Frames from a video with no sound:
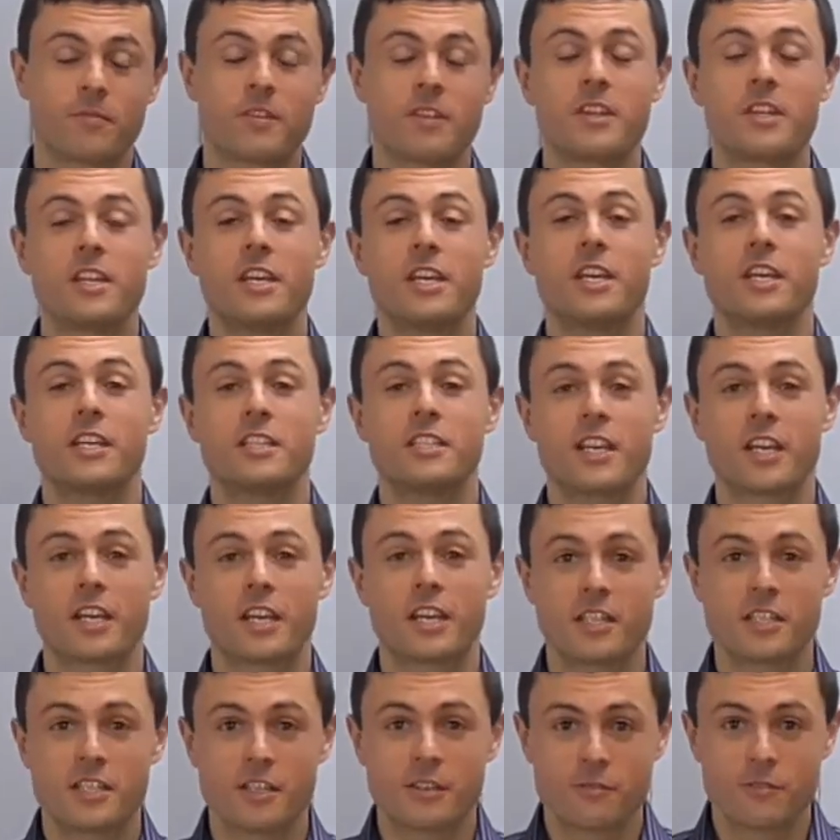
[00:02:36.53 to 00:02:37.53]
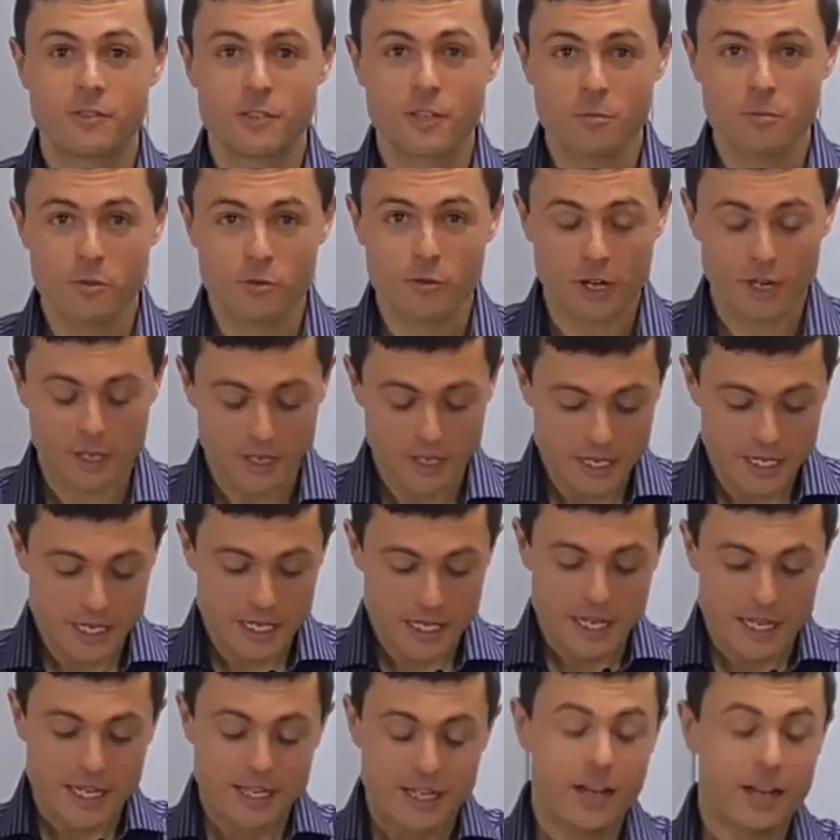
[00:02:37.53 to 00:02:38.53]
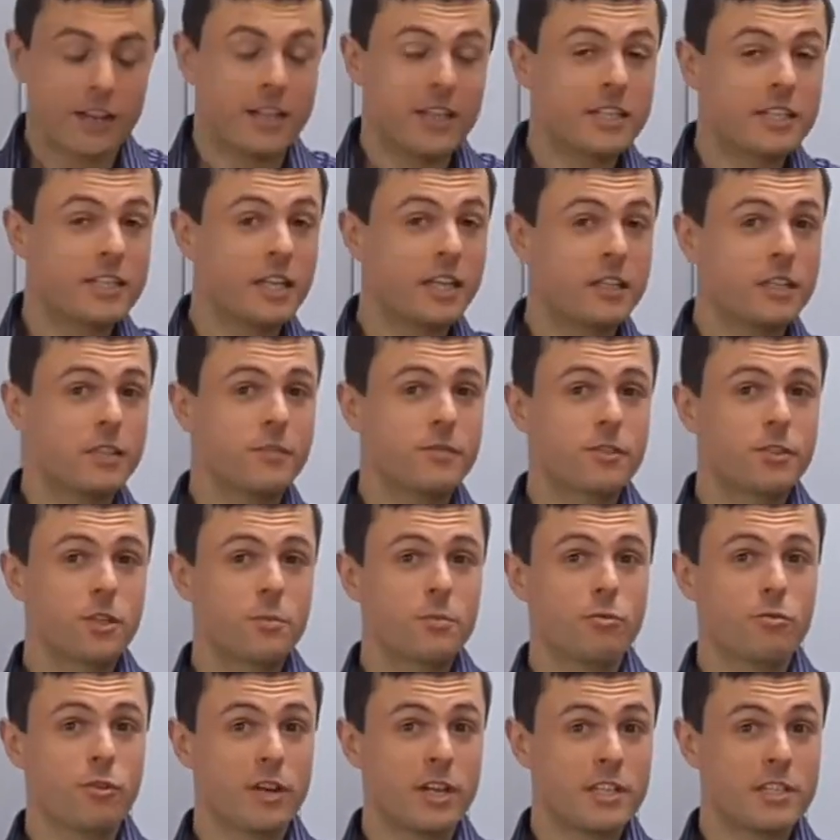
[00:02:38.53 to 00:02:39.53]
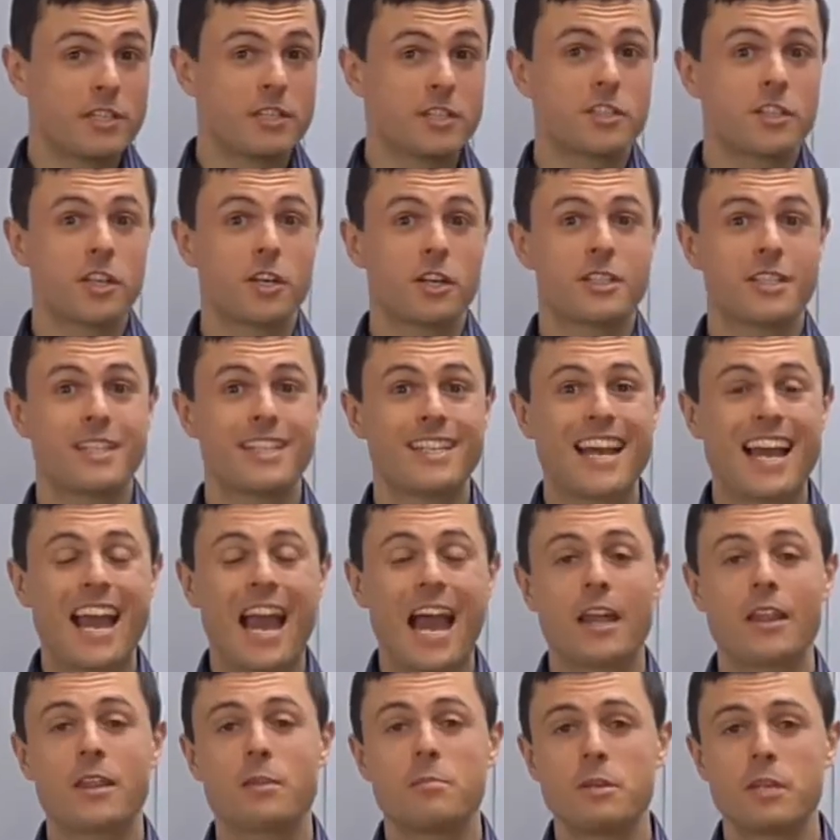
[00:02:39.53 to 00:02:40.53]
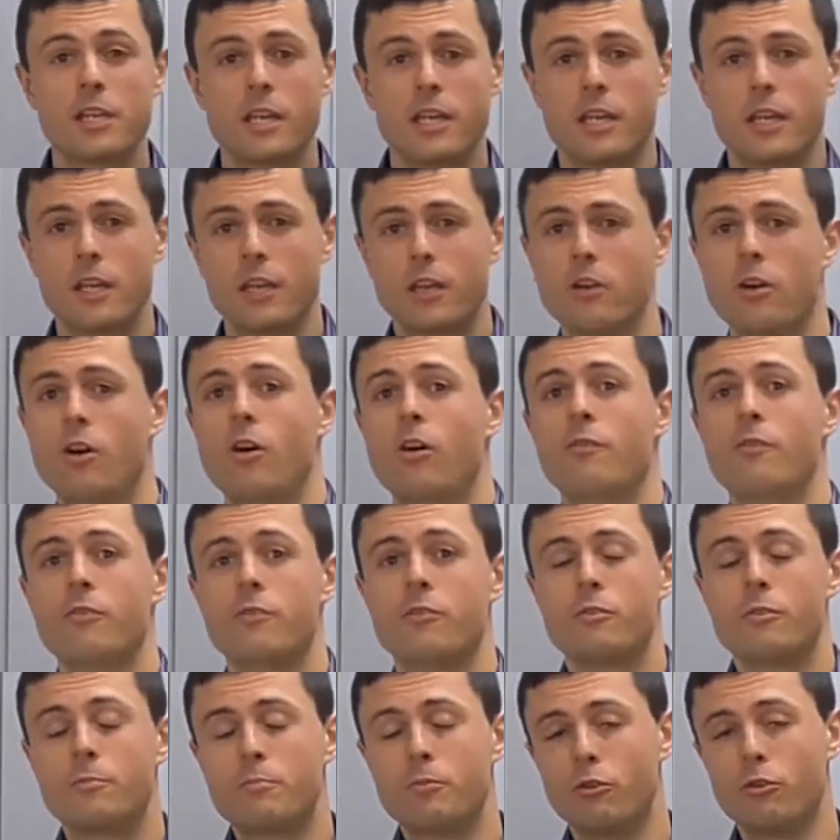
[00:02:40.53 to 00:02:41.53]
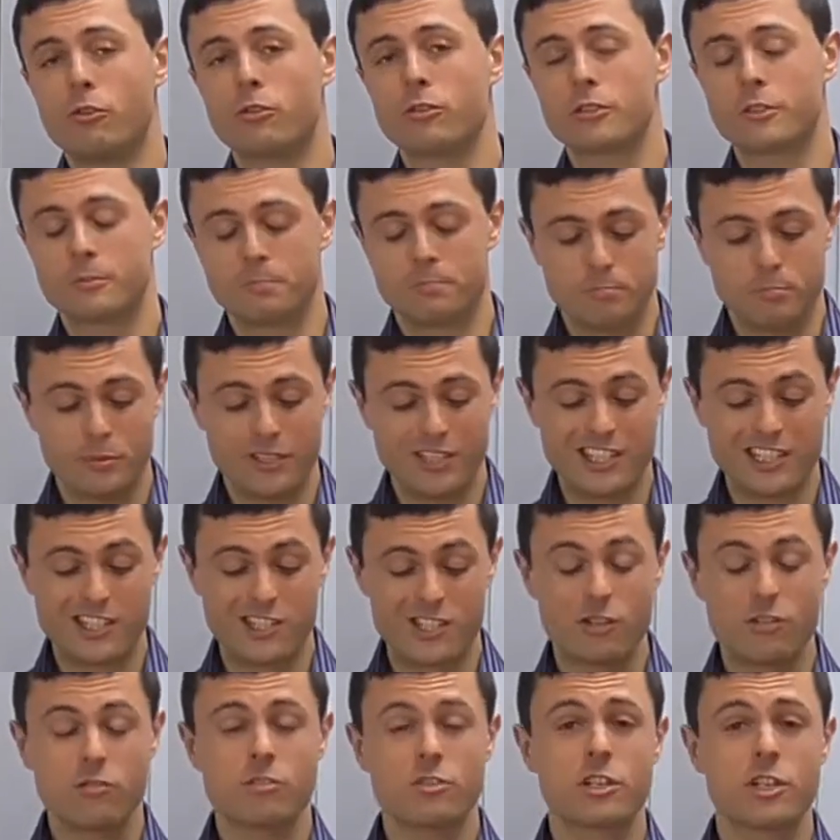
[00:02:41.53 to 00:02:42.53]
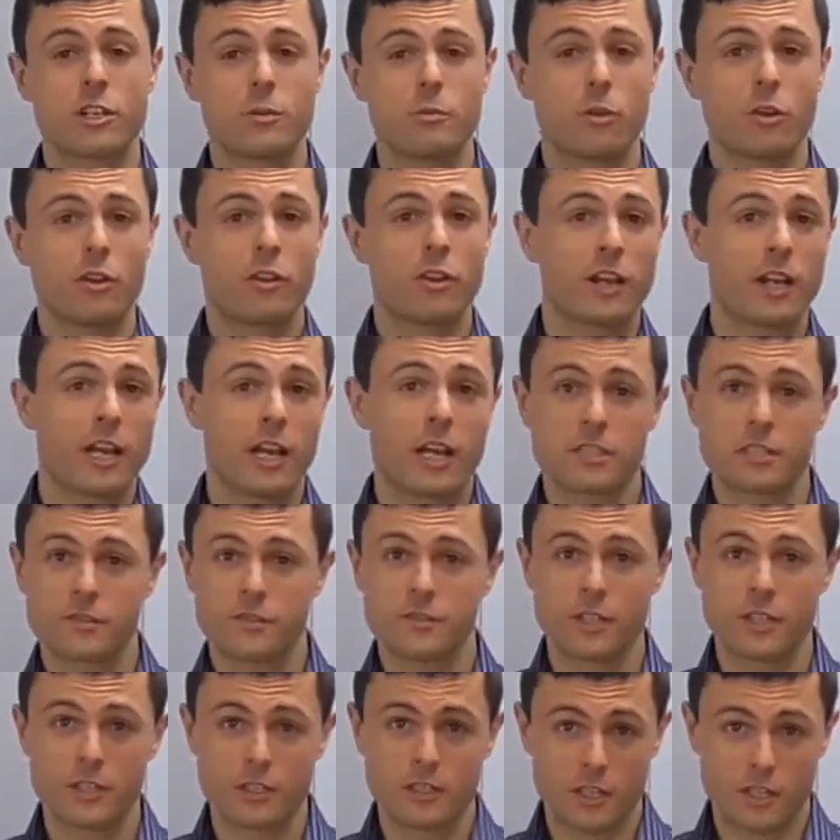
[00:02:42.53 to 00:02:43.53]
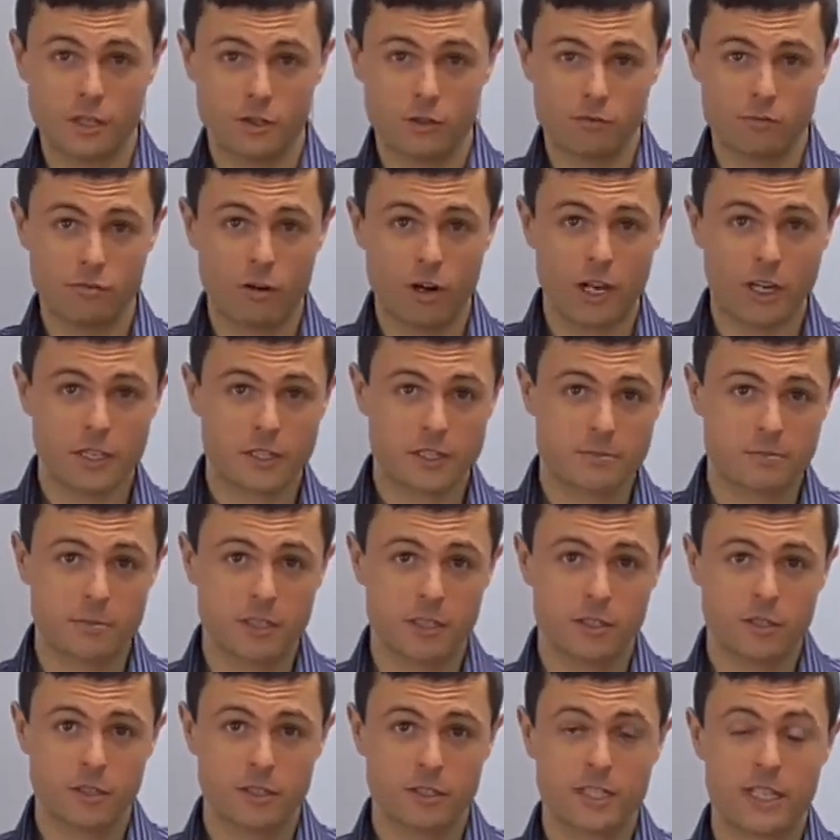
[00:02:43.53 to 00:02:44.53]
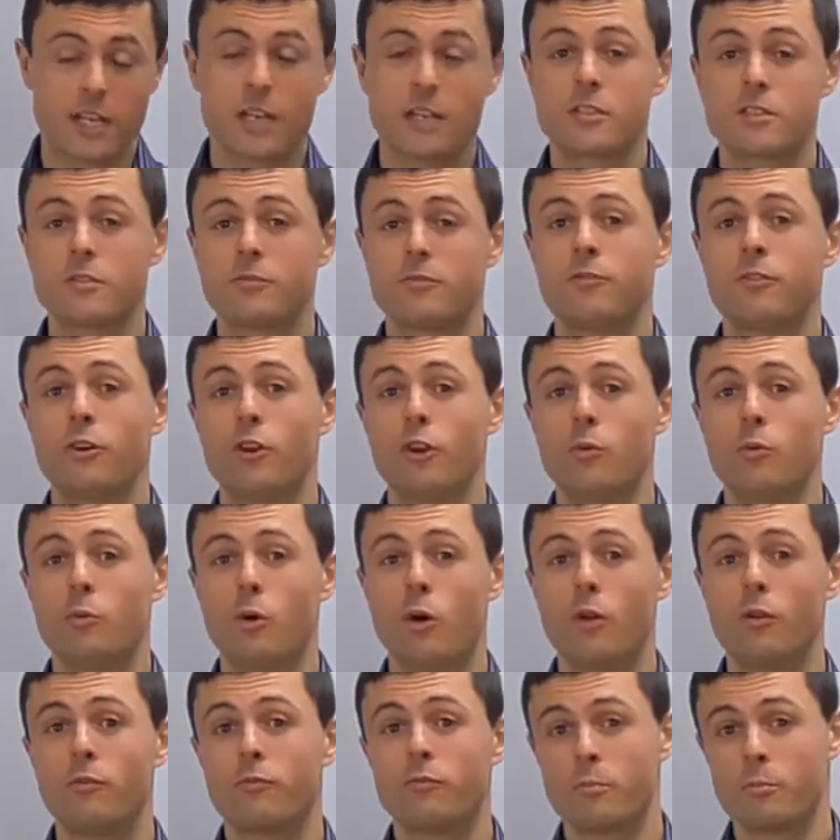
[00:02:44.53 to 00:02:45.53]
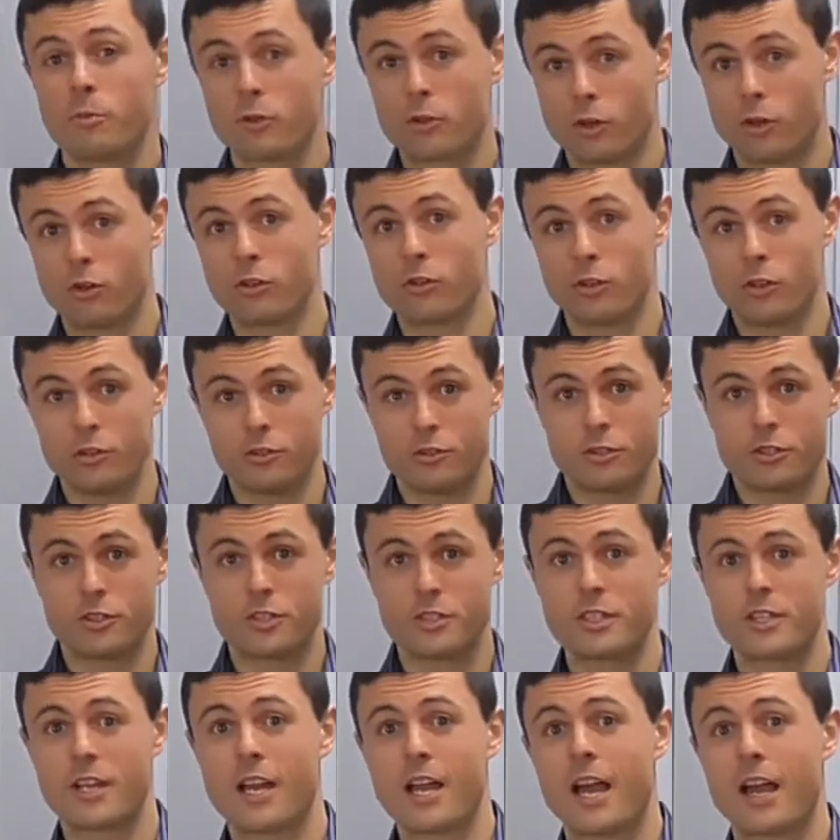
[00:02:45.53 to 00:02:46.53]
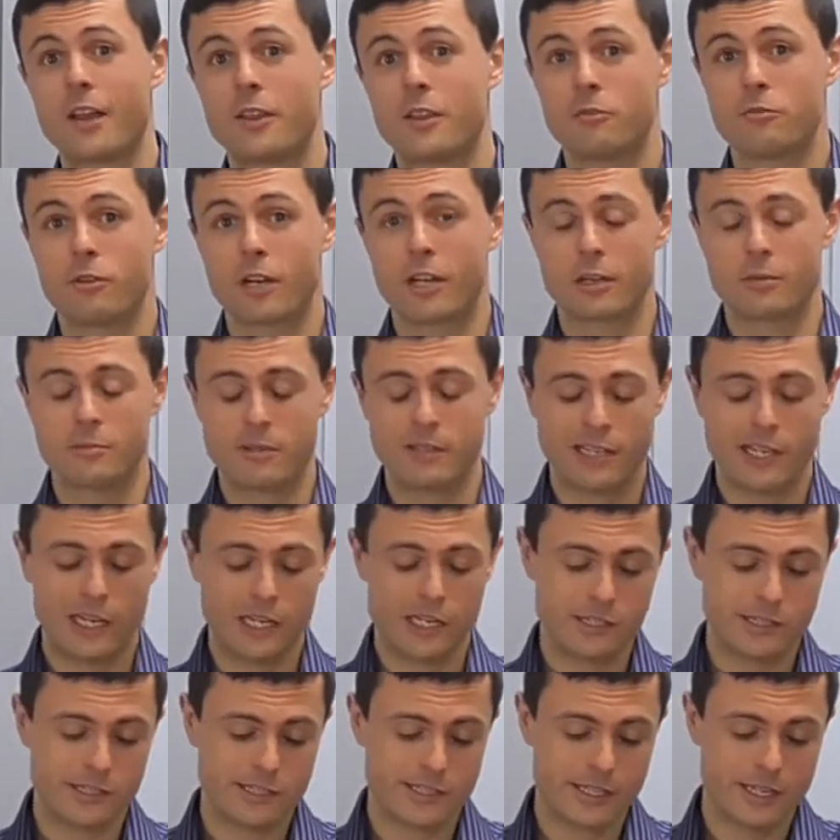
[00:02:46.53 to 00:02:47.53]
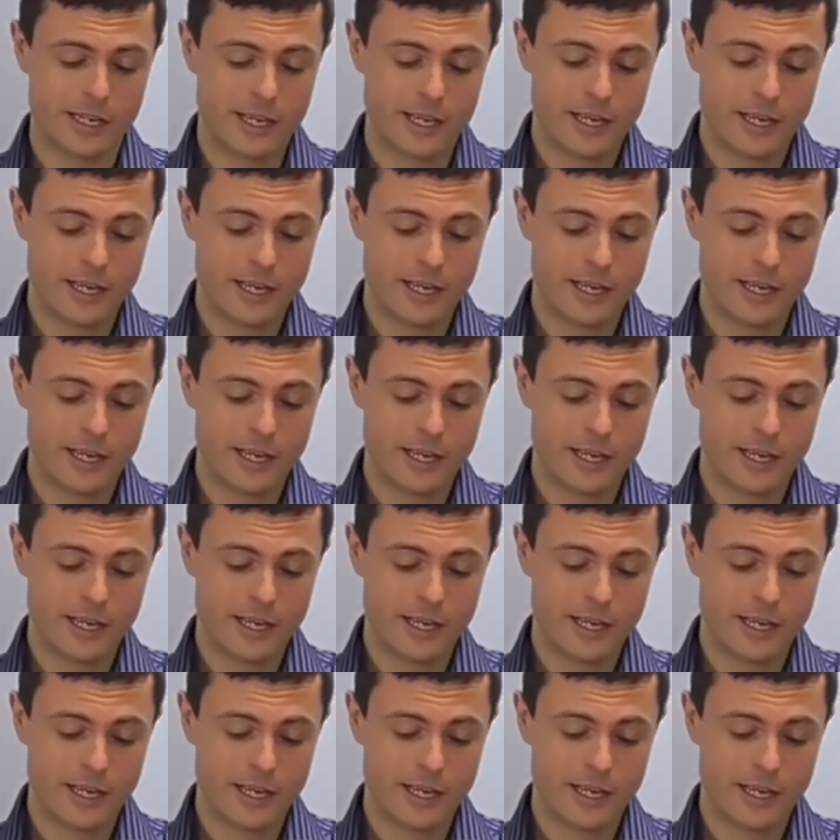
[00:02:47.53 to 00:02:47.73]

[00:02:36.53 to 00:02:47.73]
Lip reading: The executive summary. Now the executive summary is inserted at the beginning of the report, but it's usually one of the last things that you write because it has to follow on from the conclusions and the recommendations.